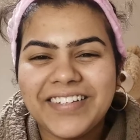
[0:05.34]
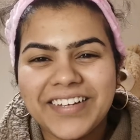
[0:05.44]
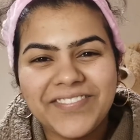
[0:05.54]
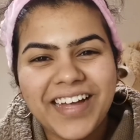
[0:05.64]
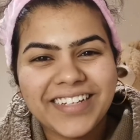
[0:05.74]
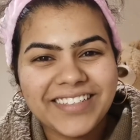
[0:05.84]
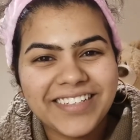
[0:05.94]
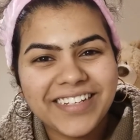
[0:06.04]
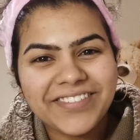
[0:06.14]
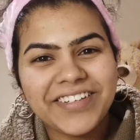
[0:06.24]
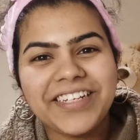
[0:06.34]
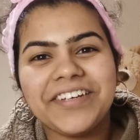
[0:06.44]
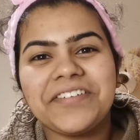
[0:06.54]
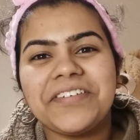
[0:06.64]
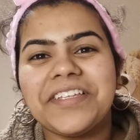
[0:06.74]
welcome back to another
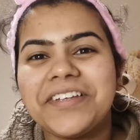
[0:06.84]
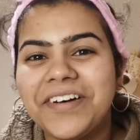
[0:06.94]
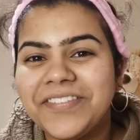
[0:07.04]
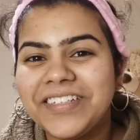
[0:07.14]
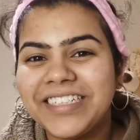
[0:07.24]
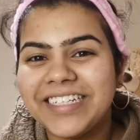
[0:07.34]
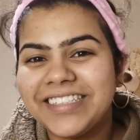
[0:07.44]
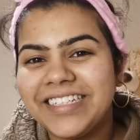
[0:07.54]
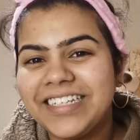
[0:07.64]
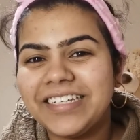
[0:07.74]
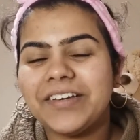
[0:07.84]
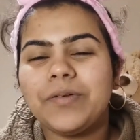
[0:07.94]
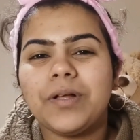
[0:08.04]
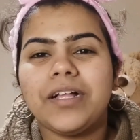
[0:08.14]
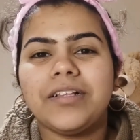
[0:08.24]
video with Call Me Jessie.
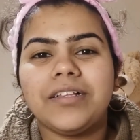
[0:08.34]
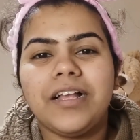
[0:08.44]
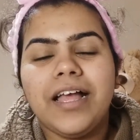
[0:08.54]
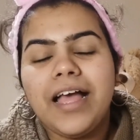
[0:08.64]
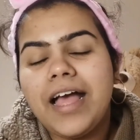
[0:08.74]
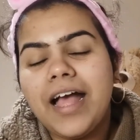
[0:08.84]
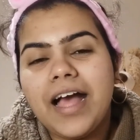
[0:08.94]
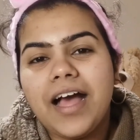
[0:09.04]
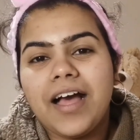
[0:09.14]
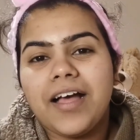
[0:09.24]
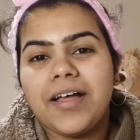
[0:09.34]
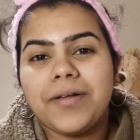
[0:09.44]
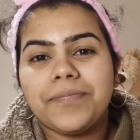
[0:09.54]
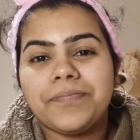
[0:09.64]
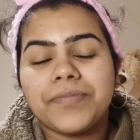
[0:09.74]
Well,
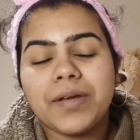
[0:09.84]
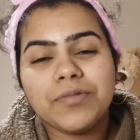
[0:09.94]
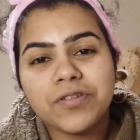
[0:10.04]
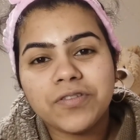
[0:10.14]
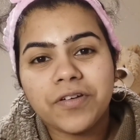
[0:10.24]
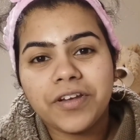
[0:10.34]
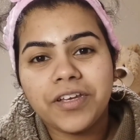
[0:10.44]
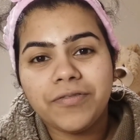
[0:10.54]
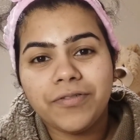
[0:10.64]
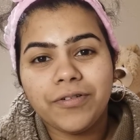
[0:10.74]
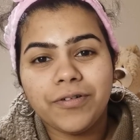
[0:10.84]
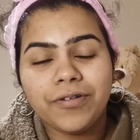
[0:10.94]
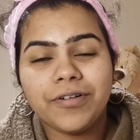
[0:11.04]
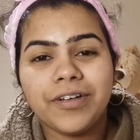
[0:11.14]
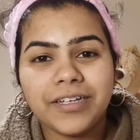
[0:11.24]
I'm so sorry
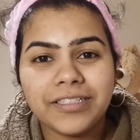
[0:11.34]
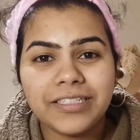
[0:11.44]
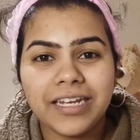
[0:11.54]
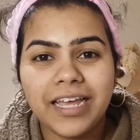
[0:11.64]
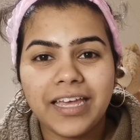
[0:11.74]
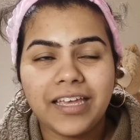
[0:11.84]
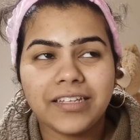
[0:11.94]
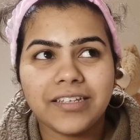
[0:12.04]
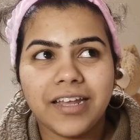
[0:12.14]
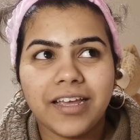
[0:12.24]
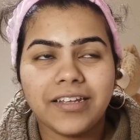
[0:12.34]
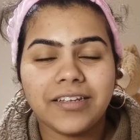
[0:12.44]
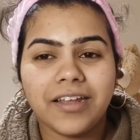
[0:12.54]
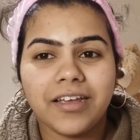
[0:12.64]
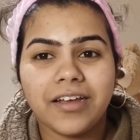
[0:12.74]
for delaying.
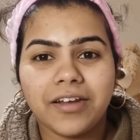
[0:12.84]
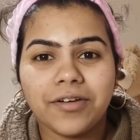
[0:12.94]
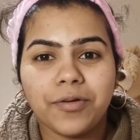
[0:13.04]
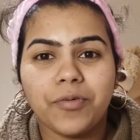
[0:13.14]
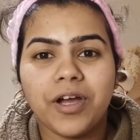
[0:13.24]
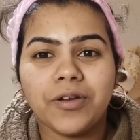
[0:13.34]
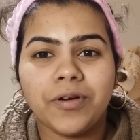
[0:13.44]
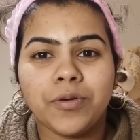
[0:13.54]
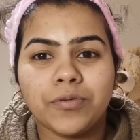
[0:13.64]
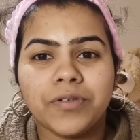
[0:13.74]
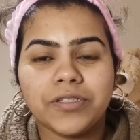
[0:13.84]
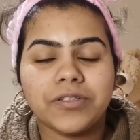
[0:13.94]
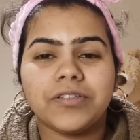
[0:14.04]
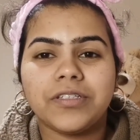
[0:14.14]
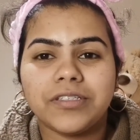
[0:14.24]
I don't know why do I always
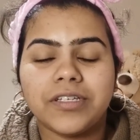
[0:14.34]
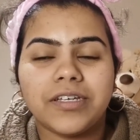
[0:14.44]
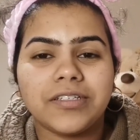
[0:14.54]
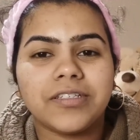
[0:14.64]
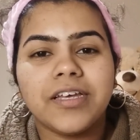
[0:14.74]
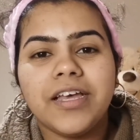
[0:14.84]
do these things,